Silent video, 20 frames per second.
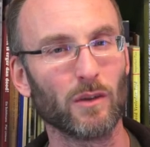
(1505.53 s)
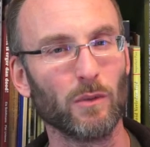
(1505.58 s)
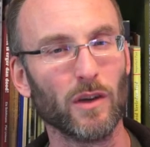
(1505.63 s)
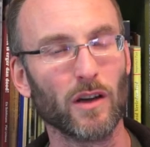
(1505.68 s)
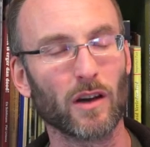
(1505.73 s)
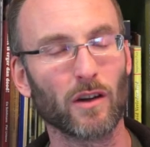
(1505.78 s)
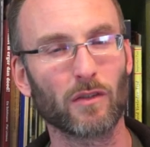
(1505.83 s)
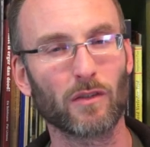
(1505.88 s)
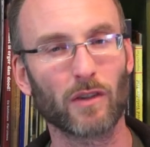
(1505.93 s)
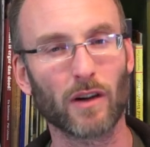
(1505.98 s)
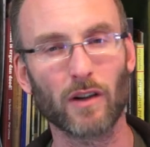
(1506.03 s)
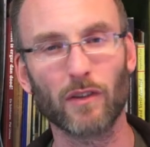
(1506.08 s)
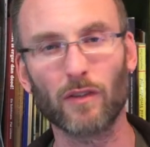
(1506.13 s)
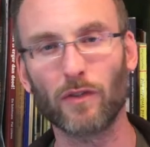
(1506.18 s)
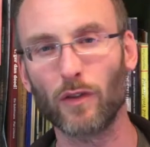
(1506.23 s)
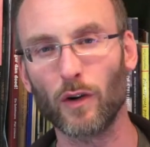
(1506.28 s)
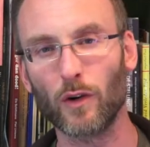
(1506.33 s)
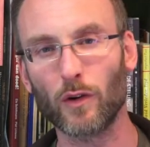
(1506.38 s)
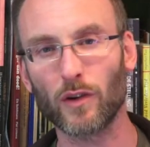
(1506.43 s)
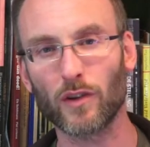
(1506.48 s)
We are very
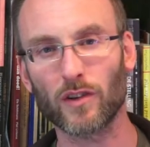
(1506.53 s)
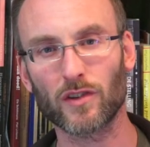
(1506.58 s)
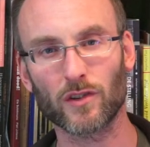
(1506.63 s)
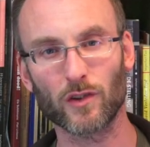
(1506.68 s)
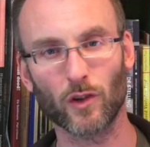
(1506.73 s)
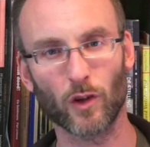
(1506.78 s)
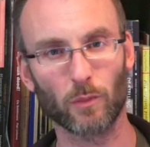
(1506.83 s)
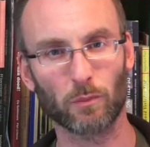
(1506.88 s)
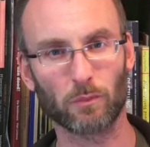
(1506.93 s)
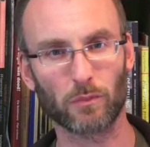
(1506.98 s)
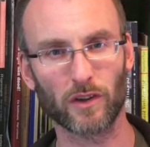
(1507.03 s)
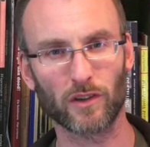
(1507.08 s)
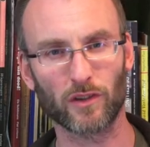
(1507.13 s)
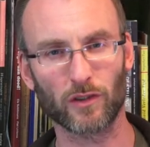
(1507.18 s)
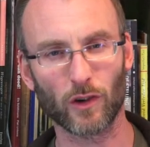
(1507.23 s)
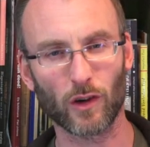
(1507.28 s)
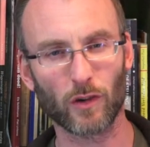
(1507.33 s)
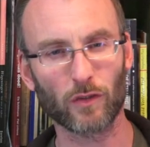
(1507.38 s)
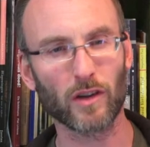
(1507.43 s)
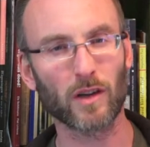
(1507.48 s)
focused on
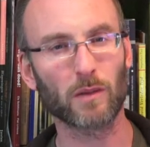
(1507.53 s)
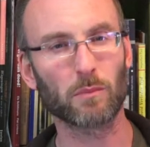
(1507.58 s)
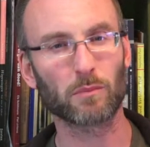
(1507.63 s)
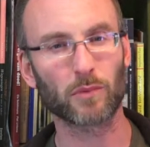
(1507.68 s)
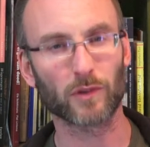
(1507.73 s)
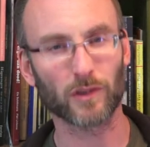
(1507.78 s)
preserving,